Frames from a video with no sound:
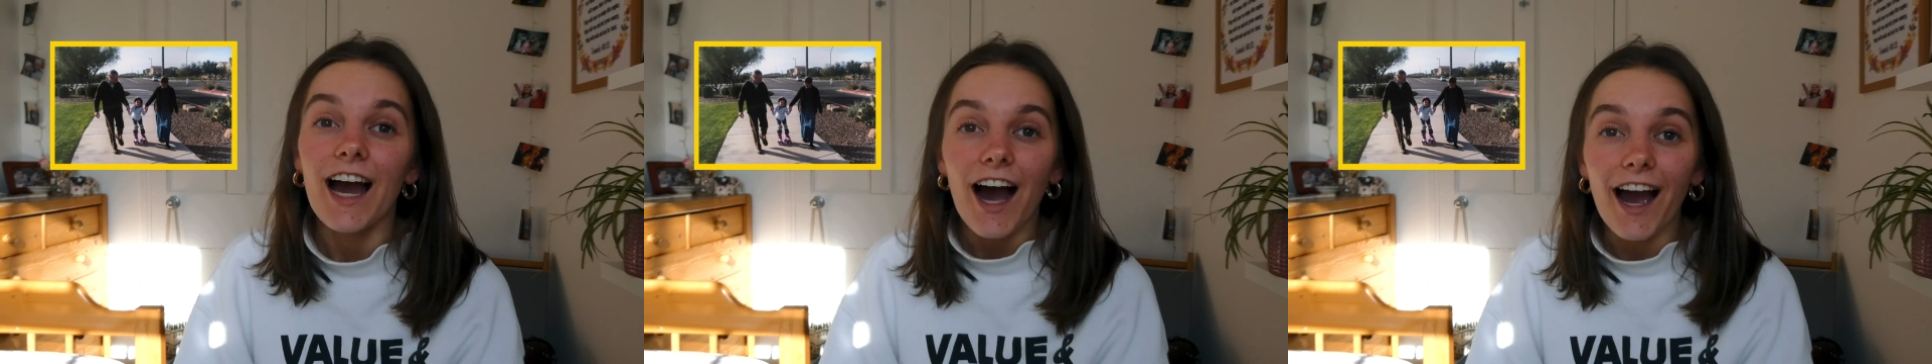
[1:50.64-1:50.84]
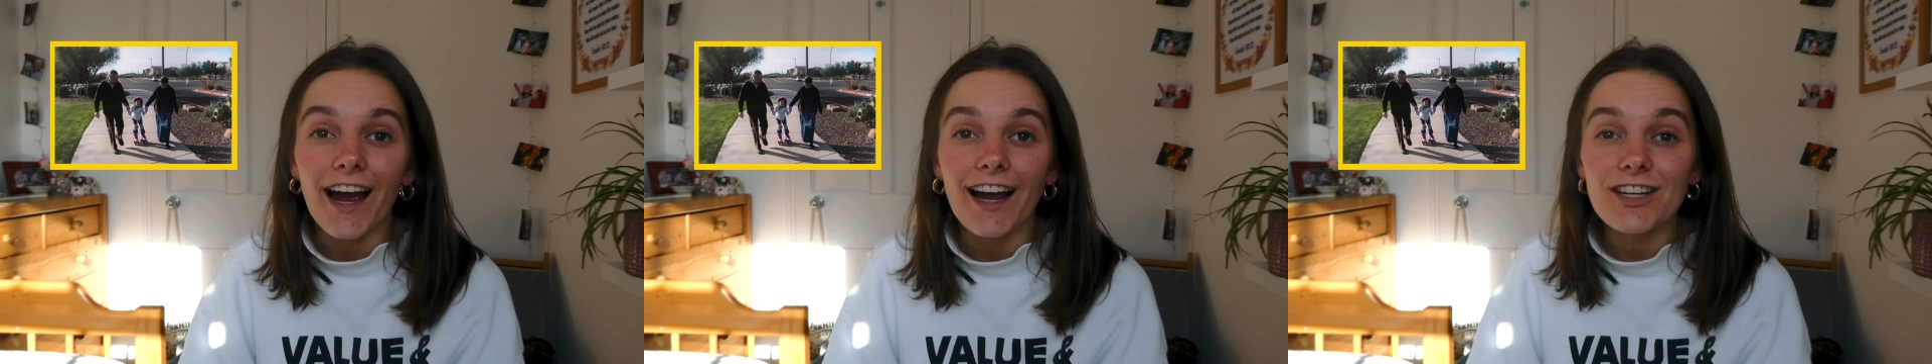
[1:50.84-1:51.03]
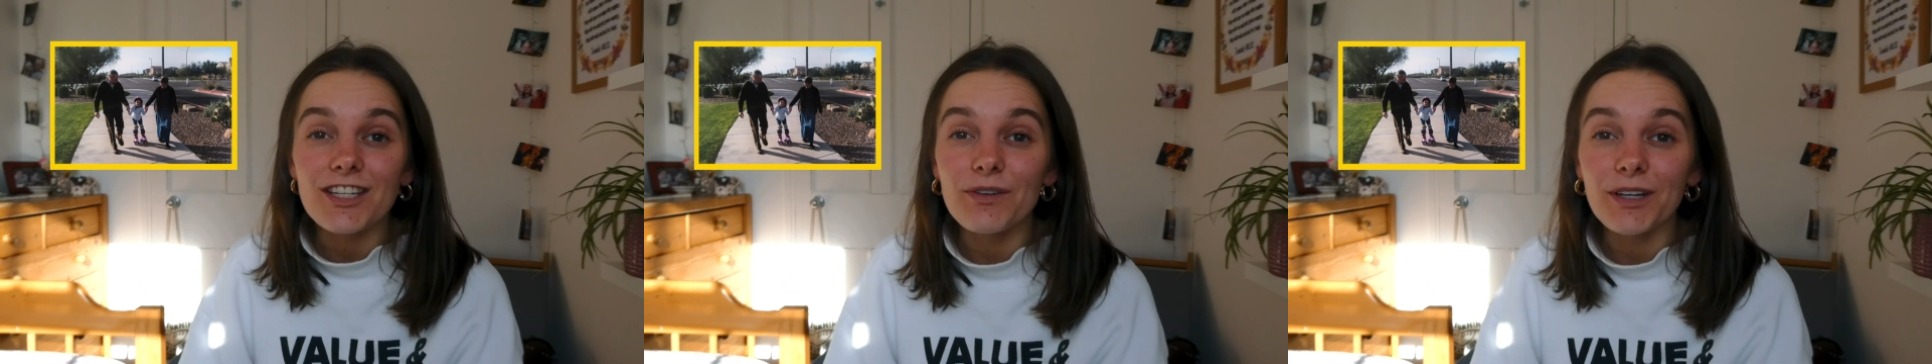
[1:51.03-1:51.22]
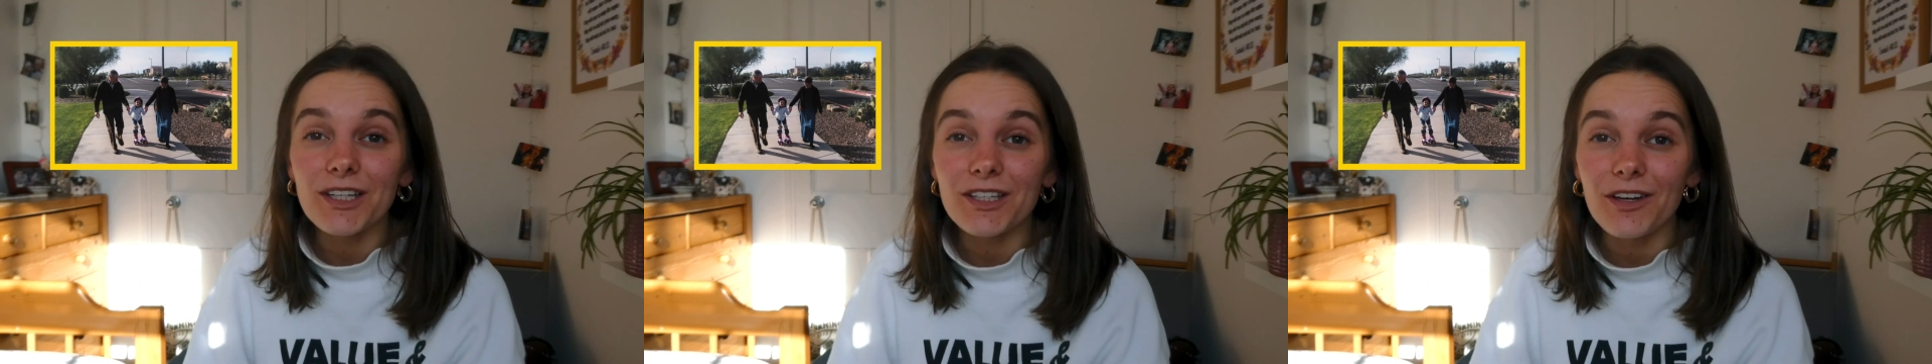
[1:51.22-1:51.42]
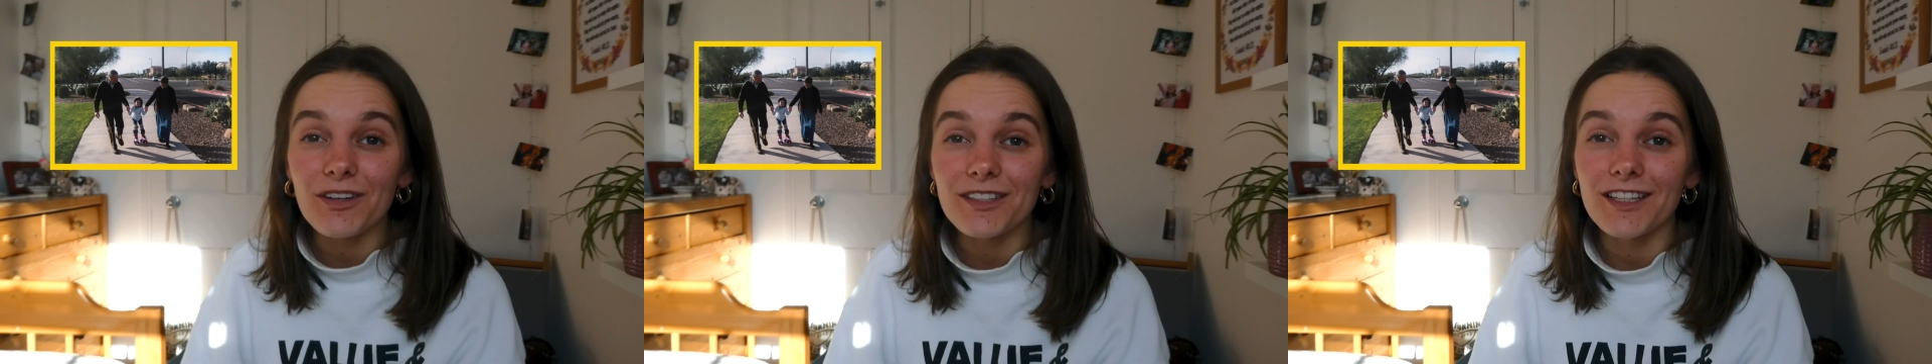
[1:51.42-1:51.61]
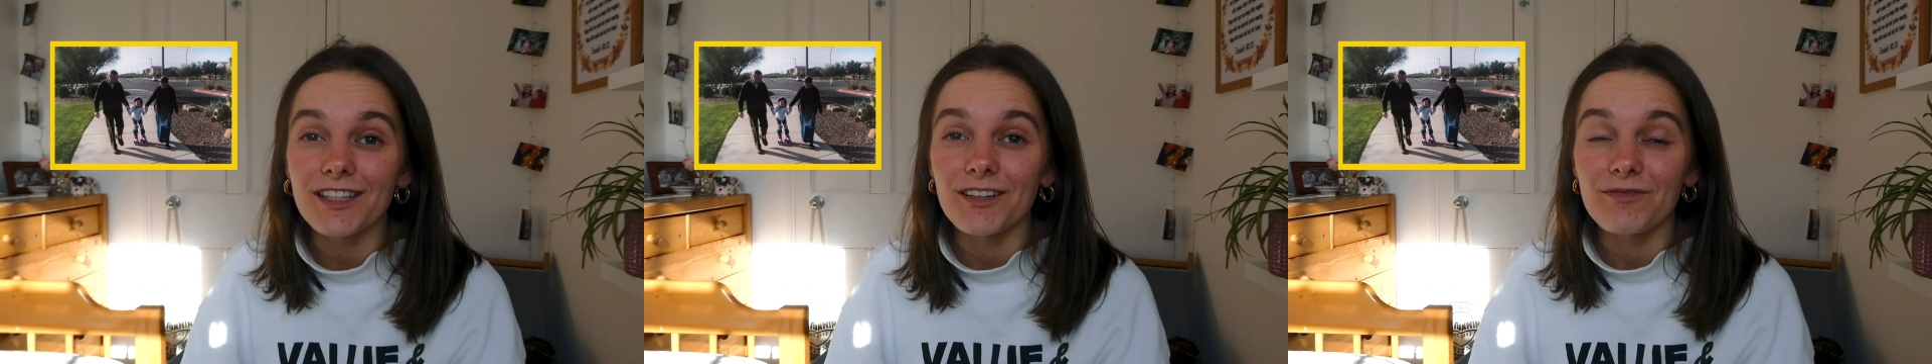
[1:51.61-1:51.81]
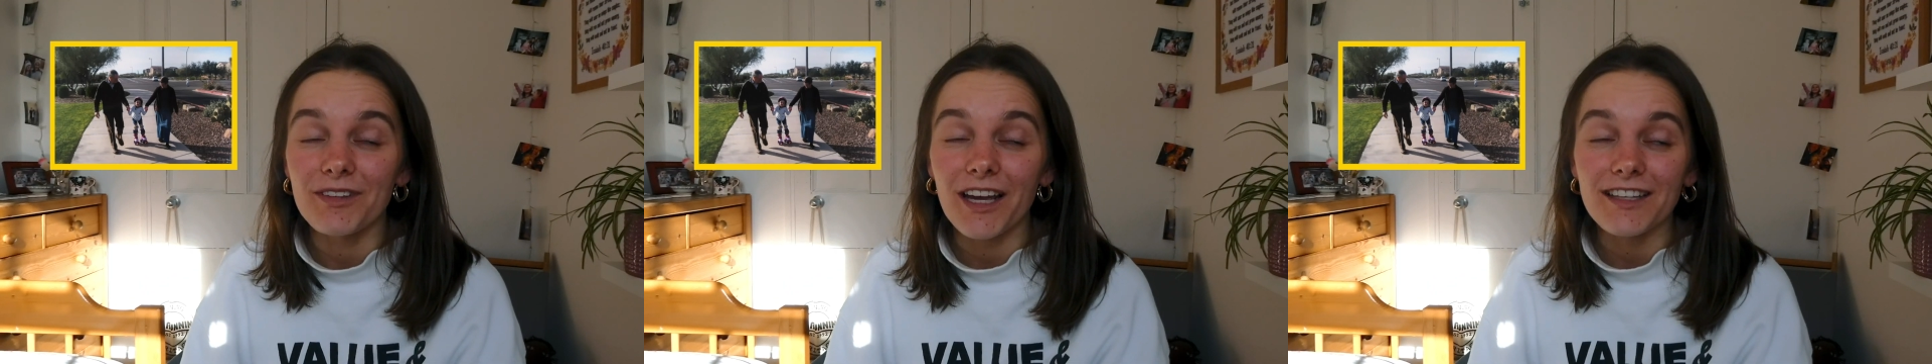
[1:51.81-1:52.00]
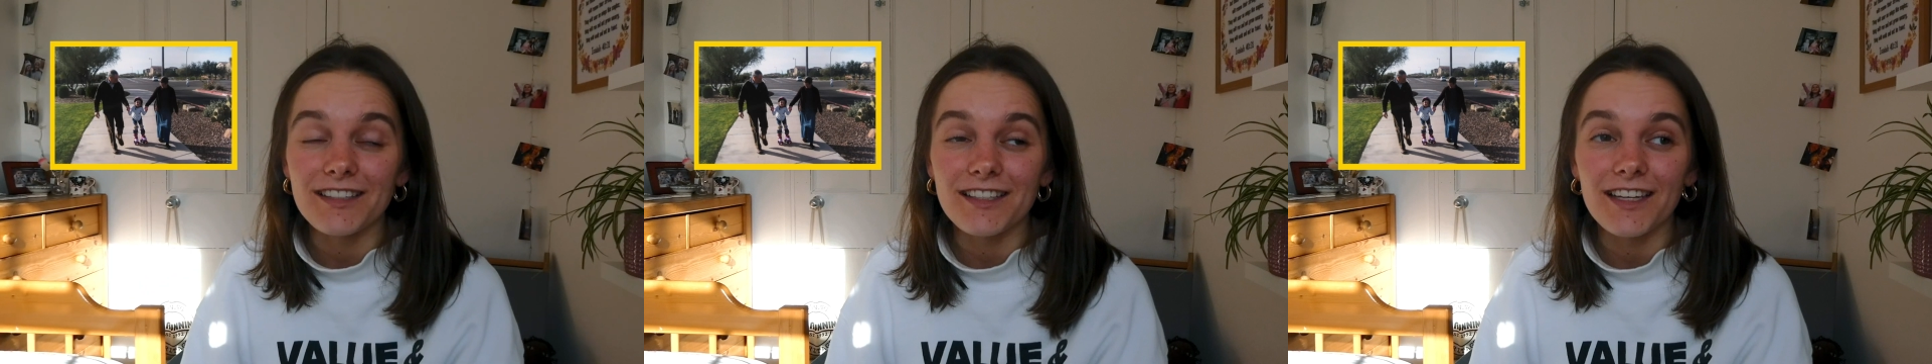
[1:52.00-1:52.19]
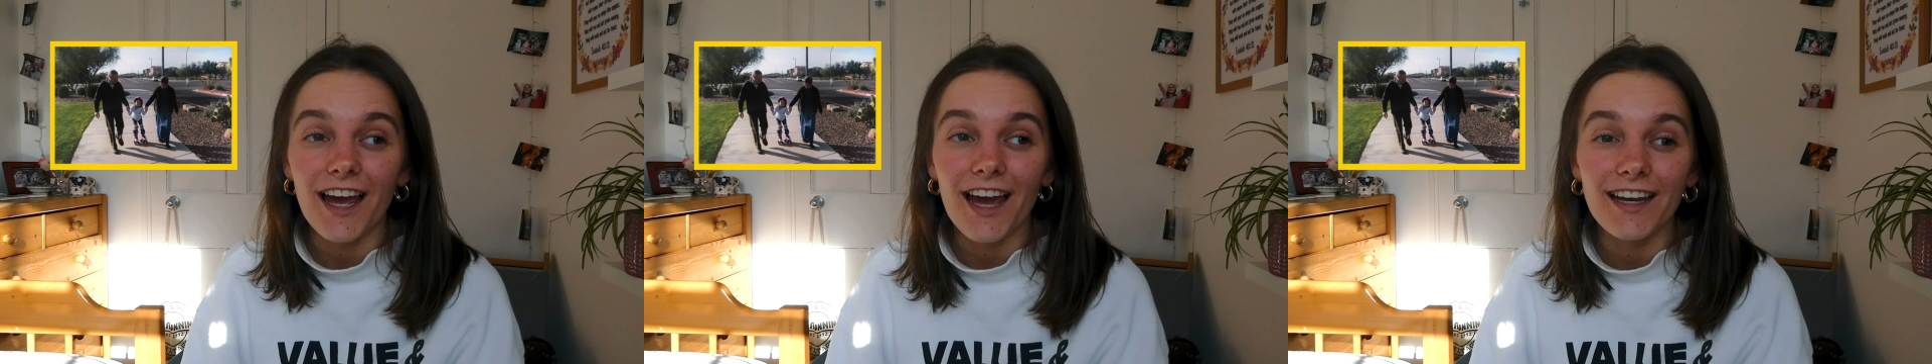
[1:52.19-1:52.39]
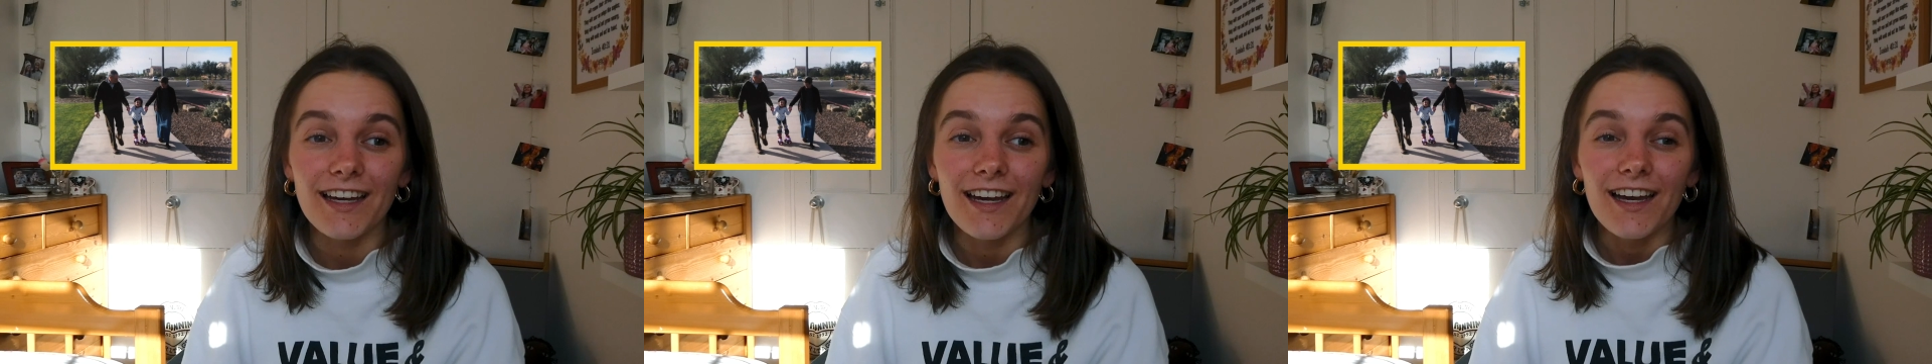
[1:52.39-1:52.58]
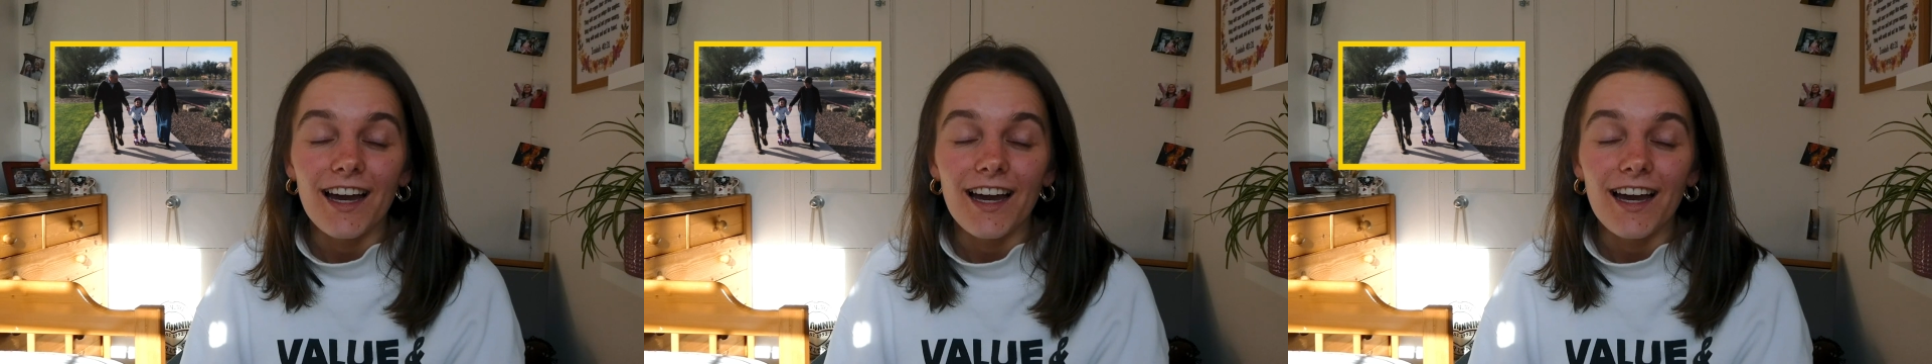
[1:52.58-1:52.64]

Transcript: actually went to go see them yesterday.